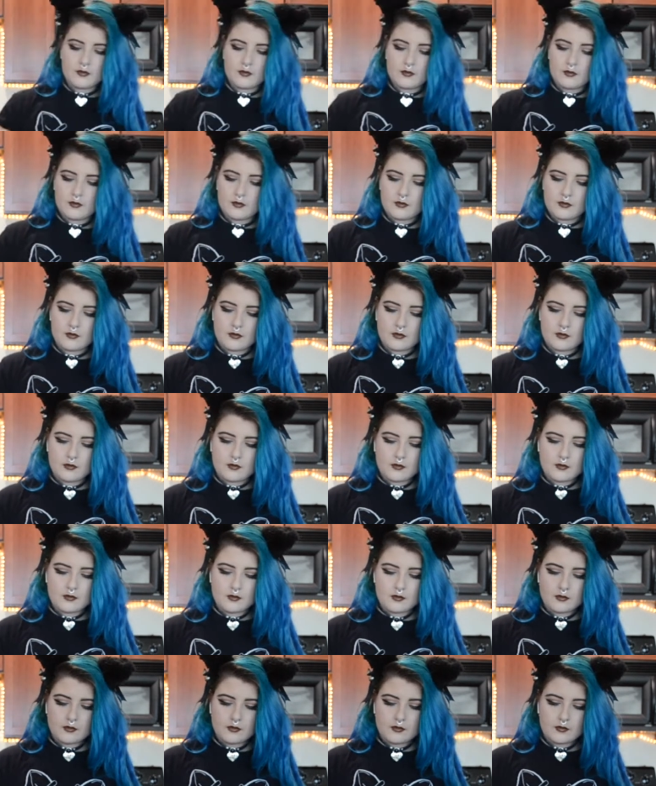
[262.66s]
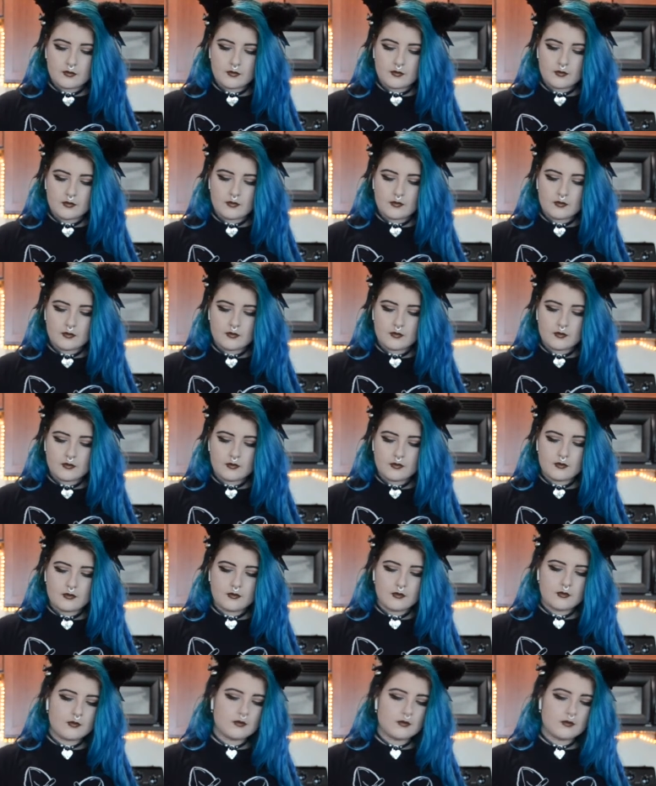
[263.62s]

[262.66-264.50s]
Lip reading: [no speech]